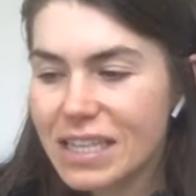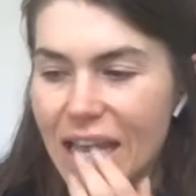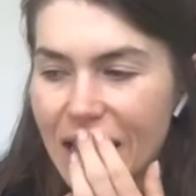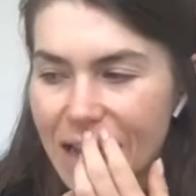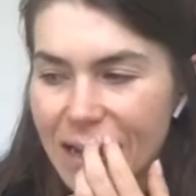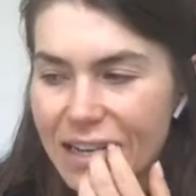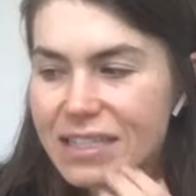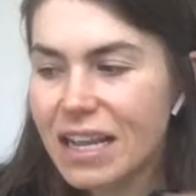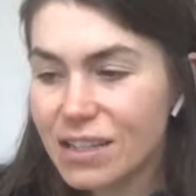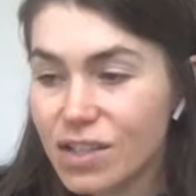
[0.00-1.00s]
And,
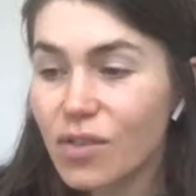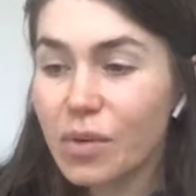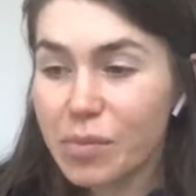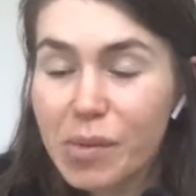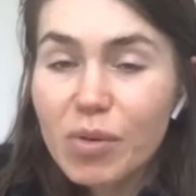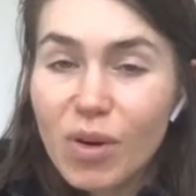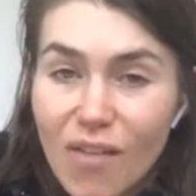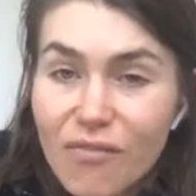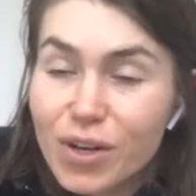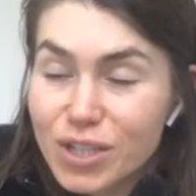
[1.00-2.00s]
and so when people are
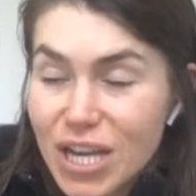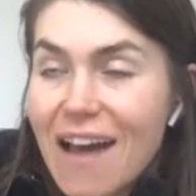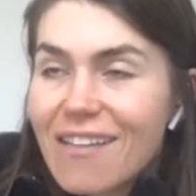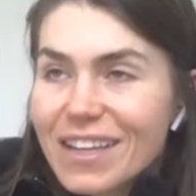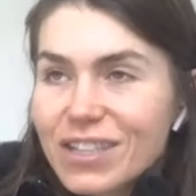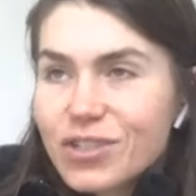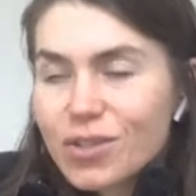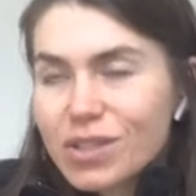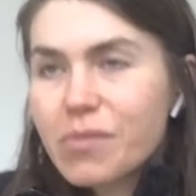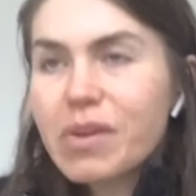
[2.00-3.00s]
up for a challenge,
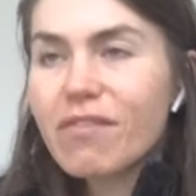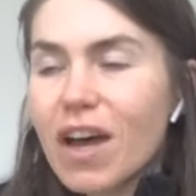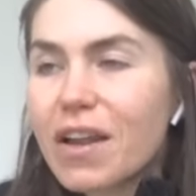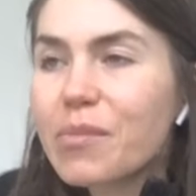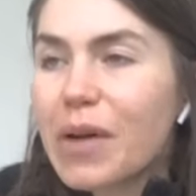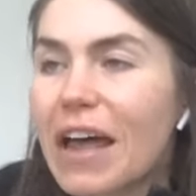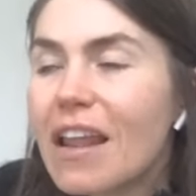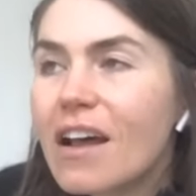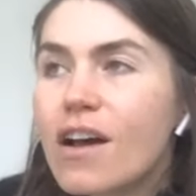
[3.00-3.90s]
those can be fun. But